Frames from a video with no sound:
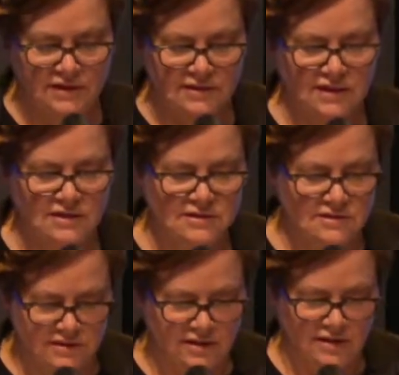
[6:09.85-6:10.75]
that
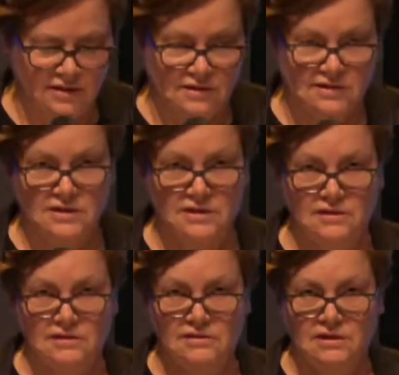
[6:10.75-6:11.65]
is
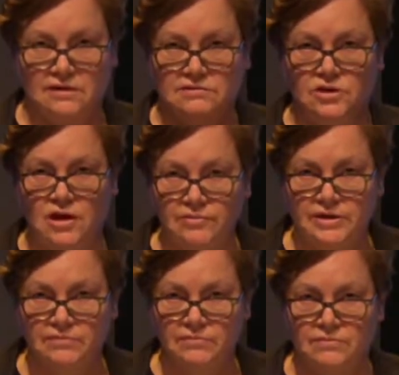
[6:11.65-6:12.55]
the kind of
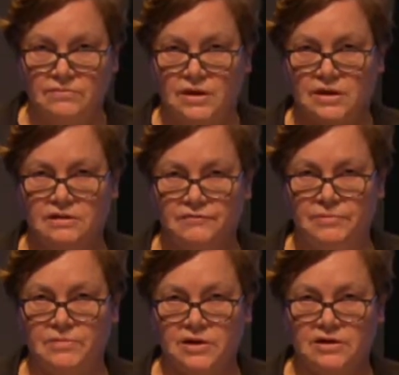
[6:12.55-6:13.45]
dominant model of the
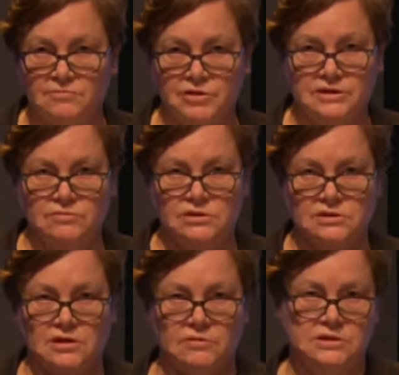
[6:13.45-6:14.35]
marketplace, which
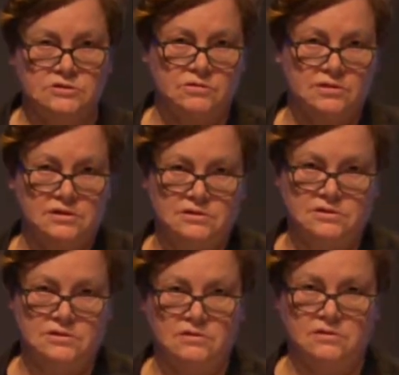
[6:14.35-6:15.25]
is always trying
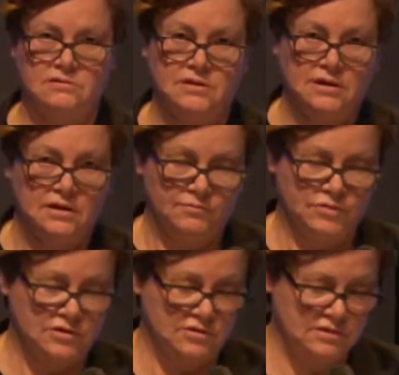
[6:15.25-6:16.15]
to
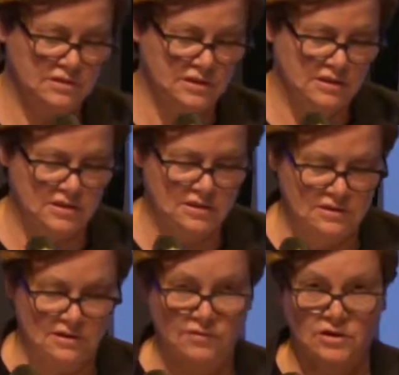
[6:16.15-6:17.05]
produce
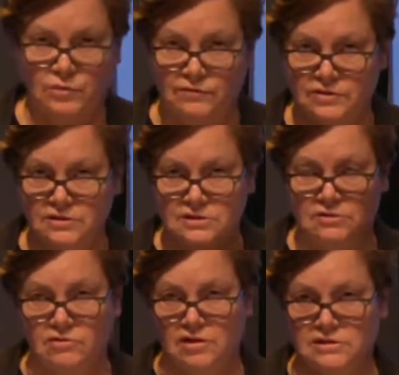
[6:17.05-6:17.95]
conditions of equivalence
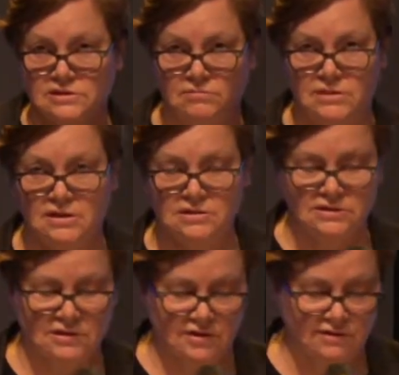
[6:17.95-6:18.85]
across
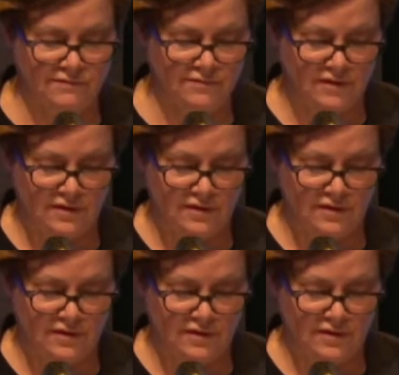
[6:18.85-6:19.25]
domains of